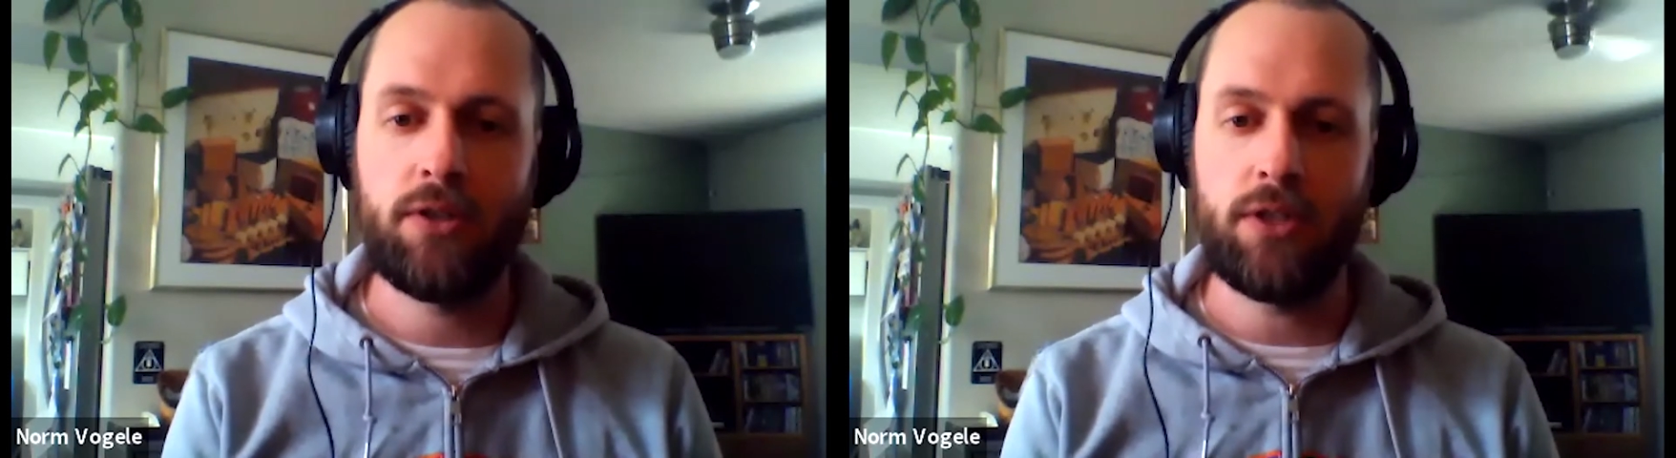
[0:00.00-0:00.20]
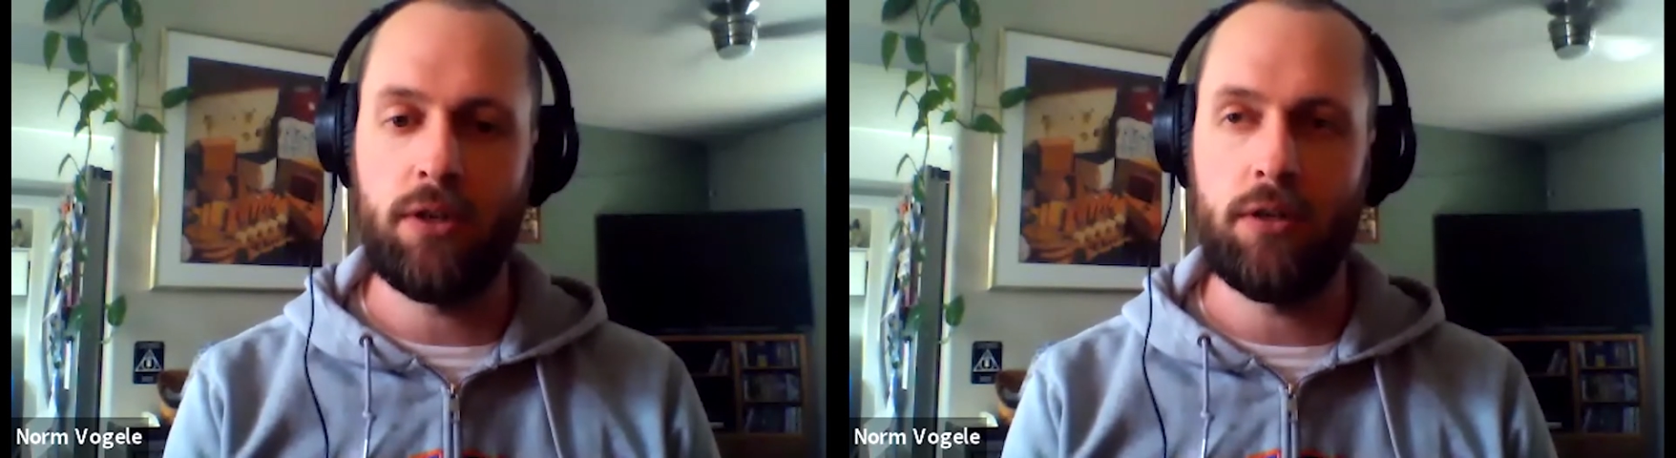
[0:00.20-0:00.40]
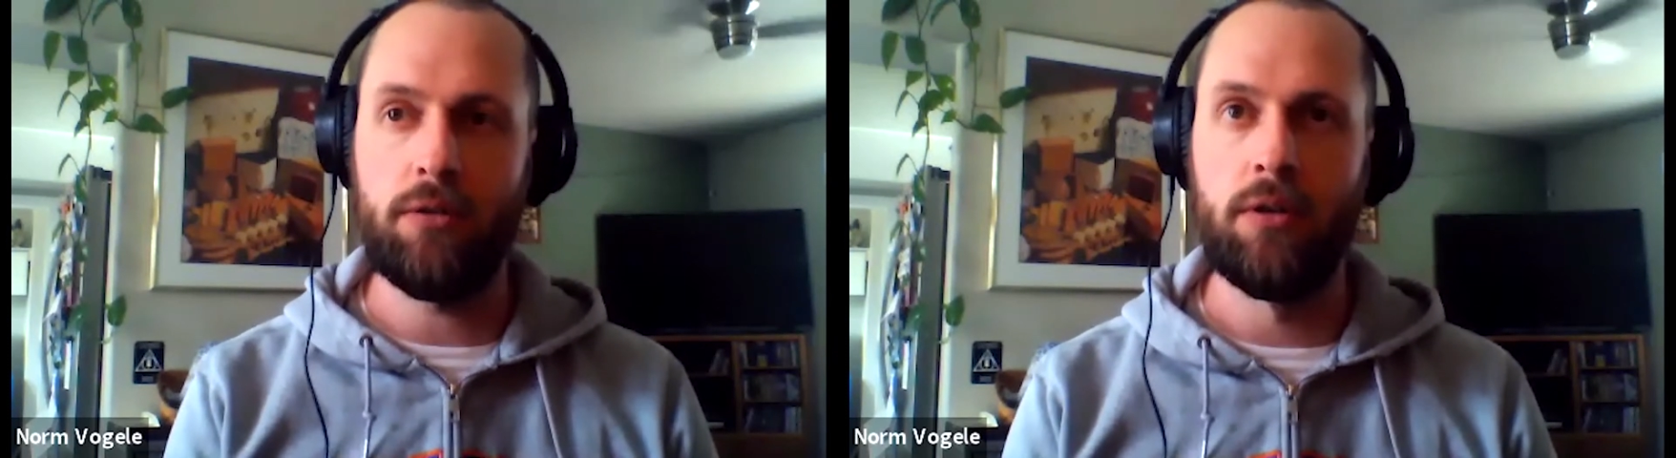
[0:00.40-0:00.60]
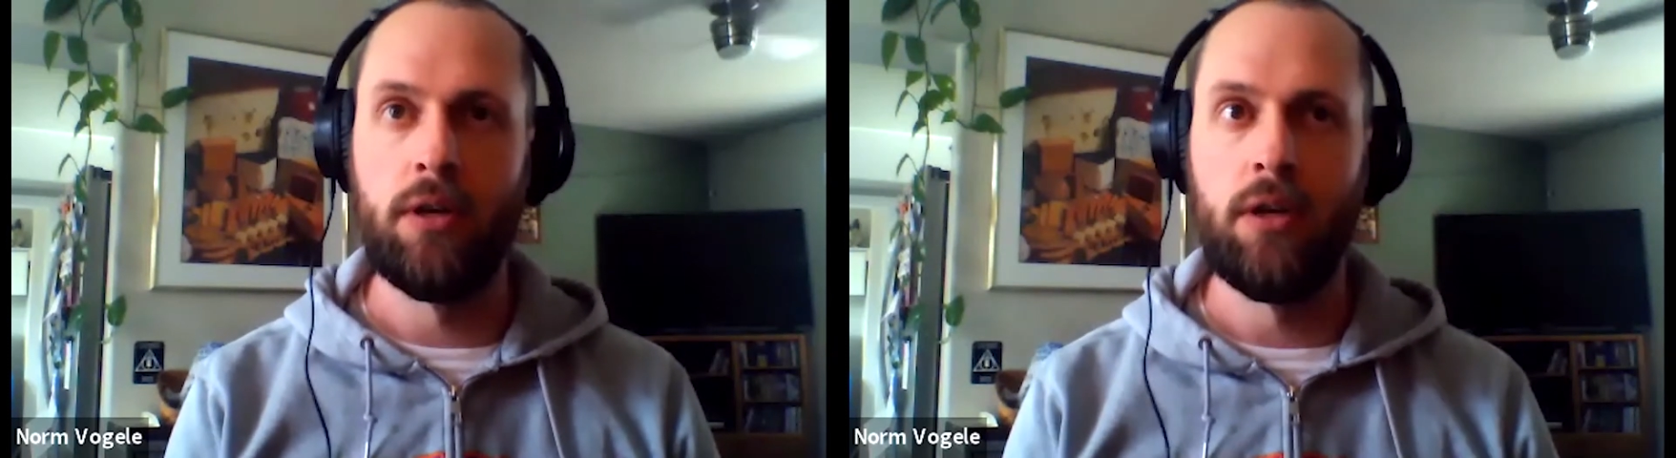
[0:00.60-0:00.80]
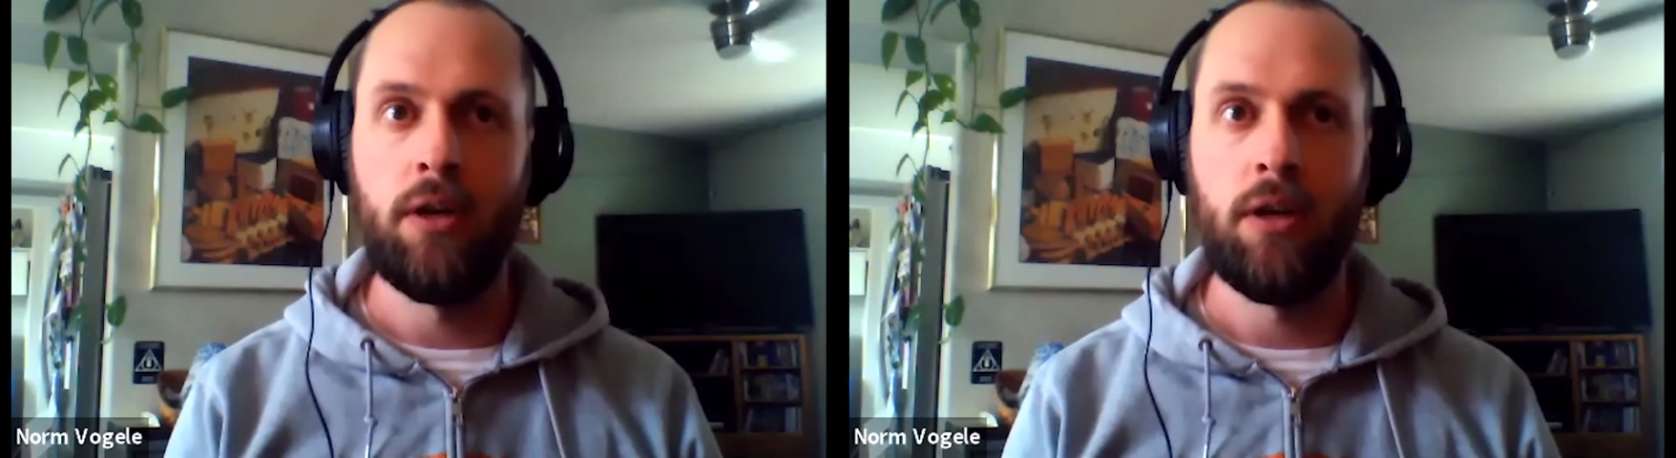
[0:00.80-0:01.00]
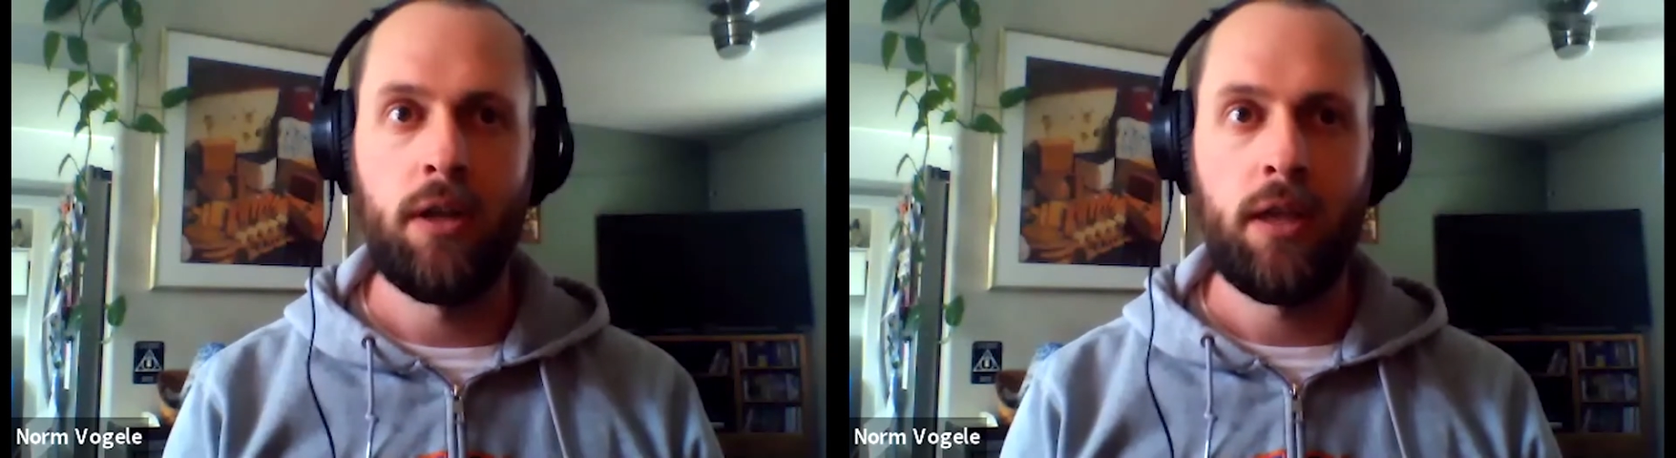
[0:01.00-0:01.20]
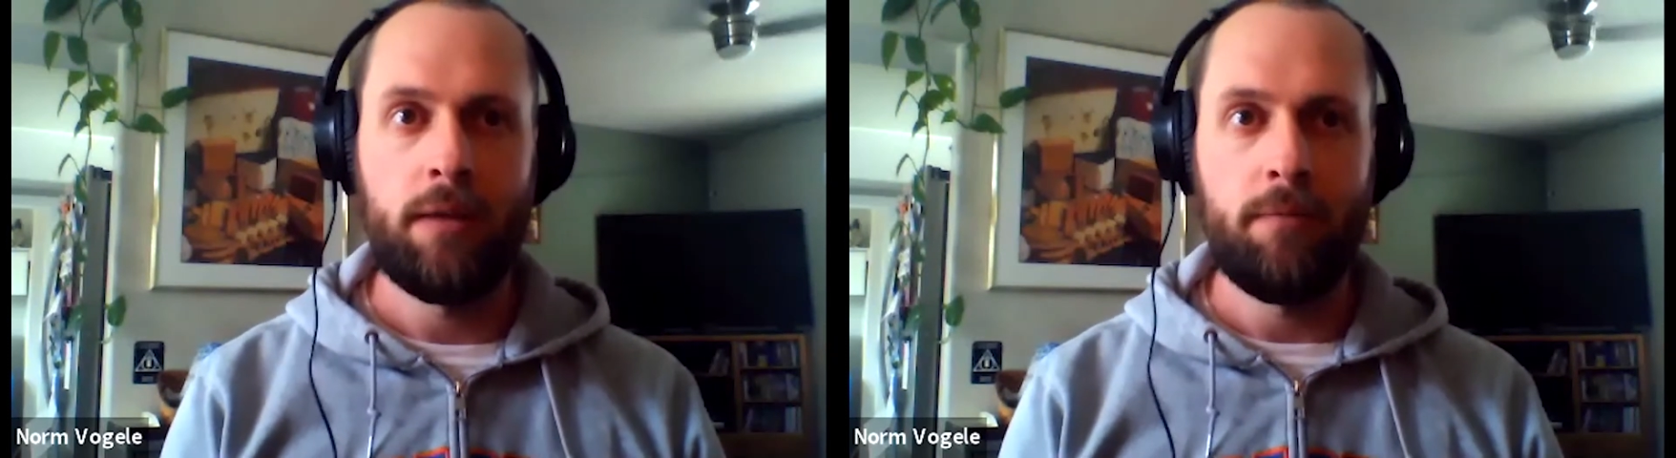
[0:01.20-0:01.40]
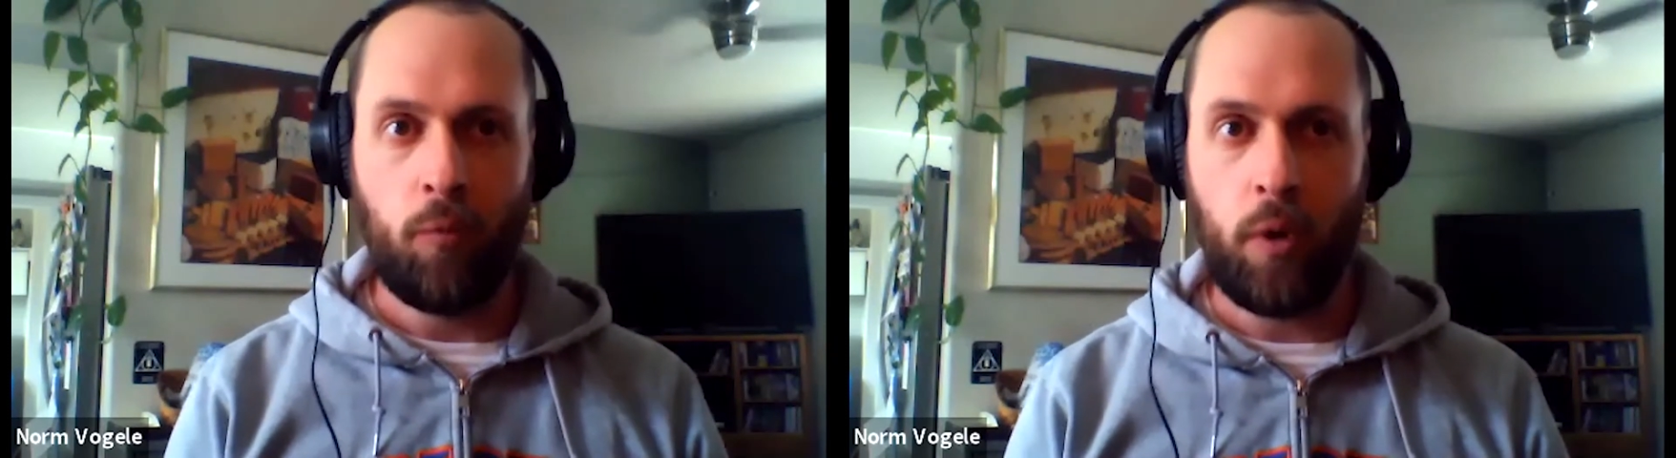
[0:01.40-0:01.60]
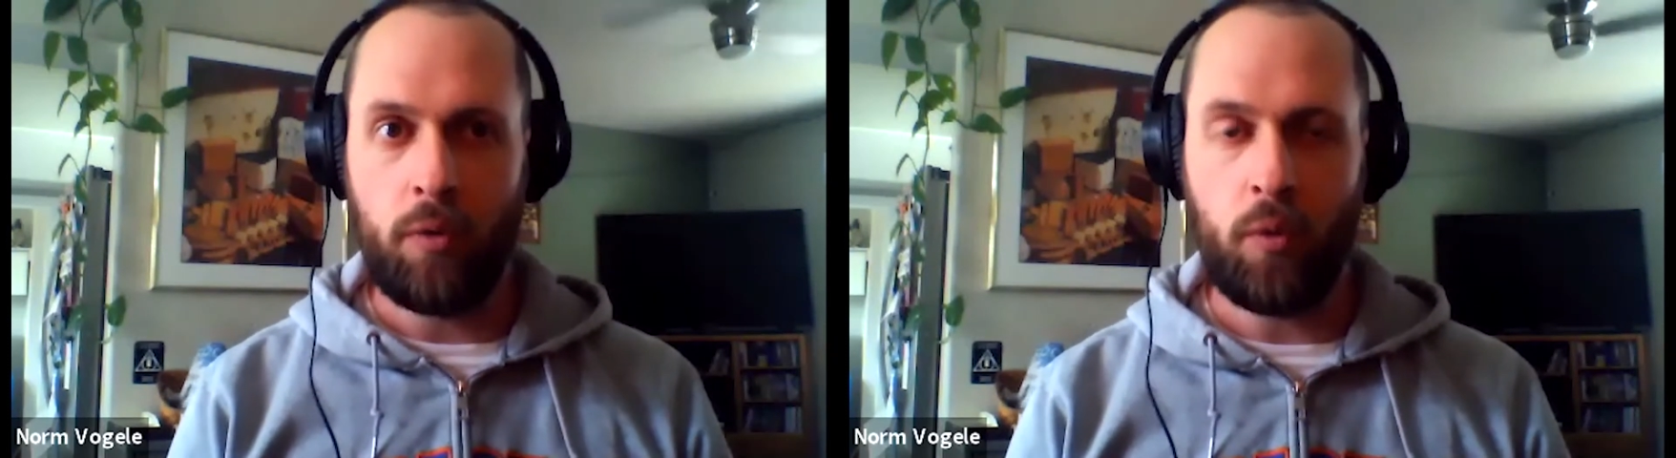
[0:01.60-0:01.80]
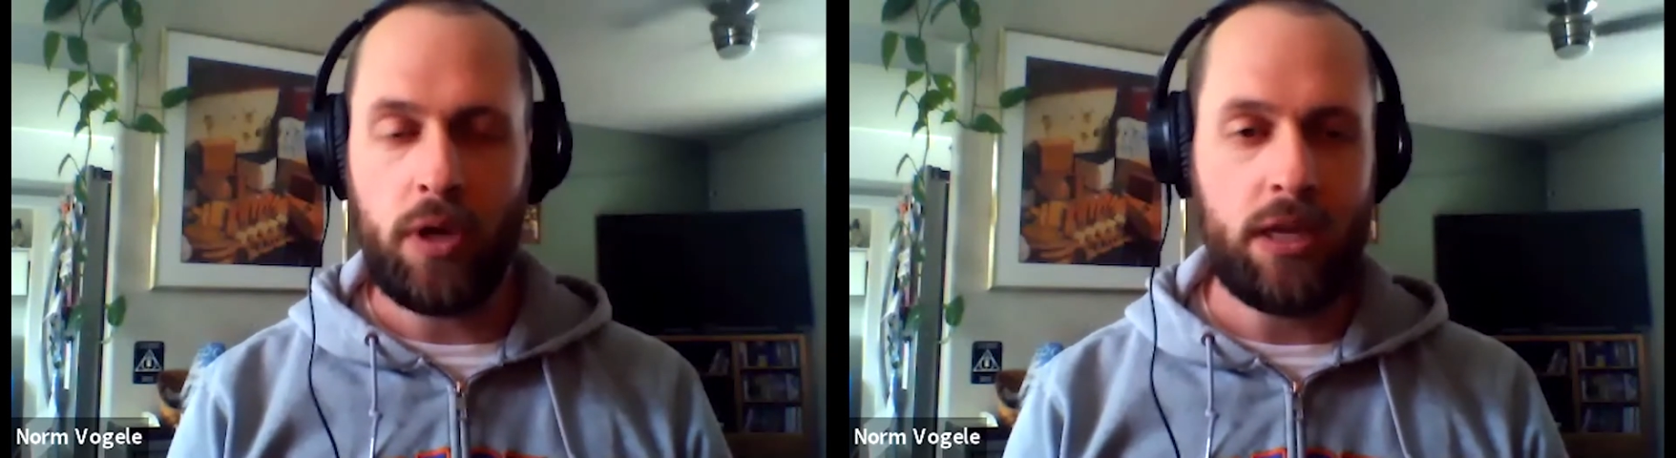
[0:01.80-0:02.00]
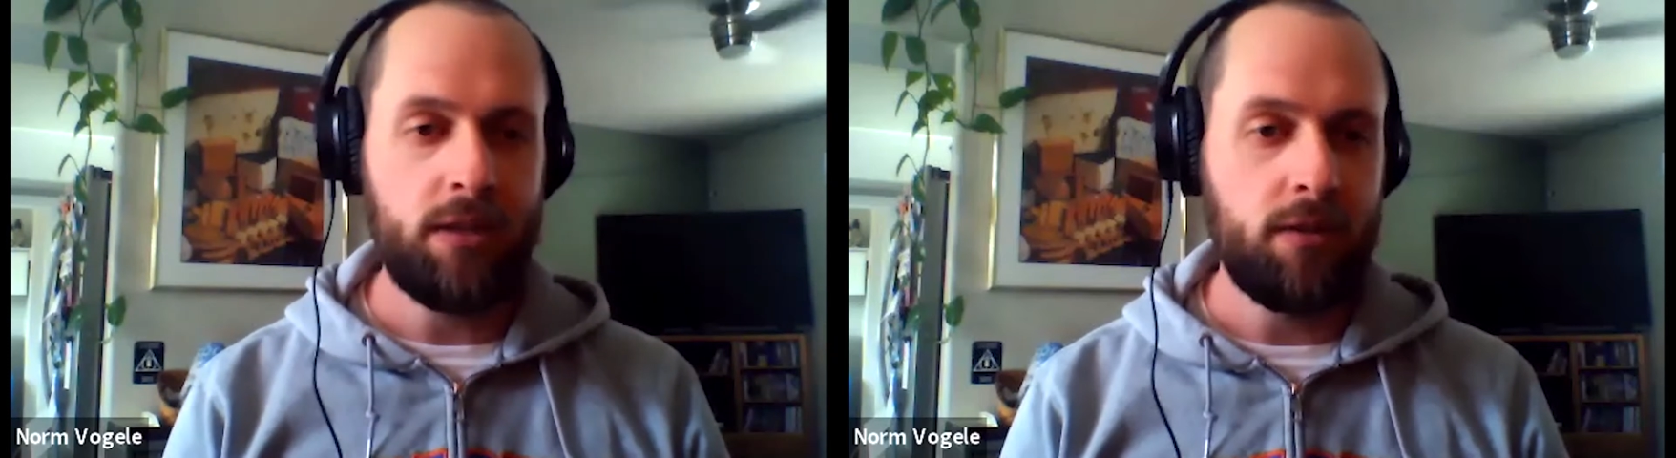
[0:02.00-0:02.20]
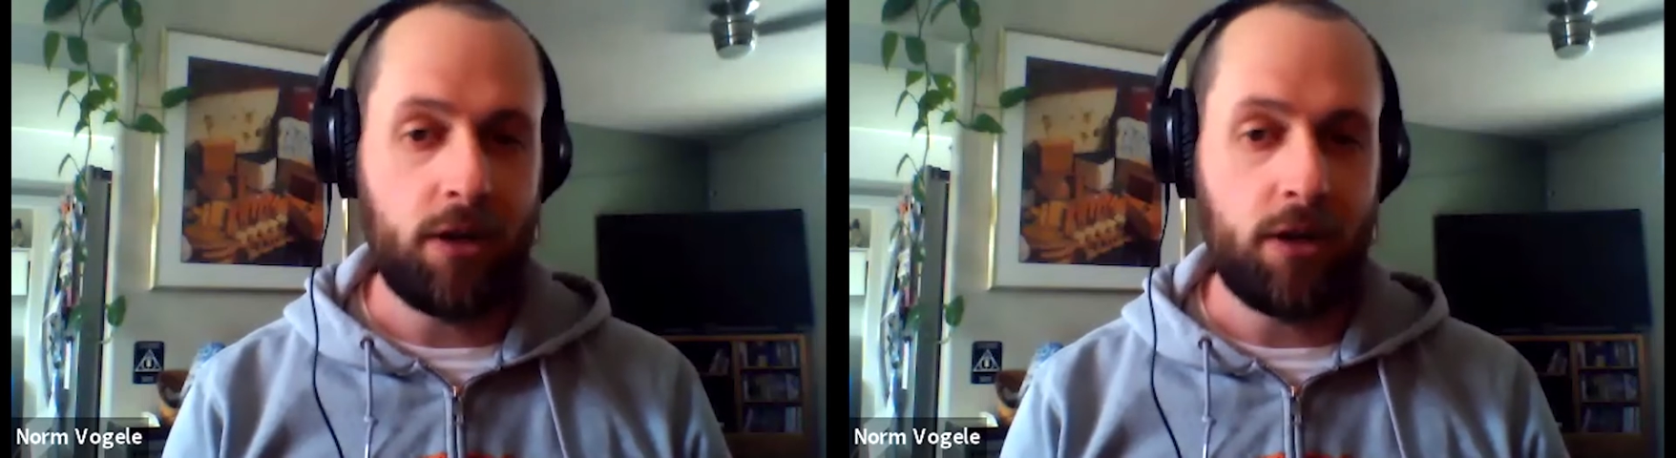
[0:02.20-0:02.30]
So when we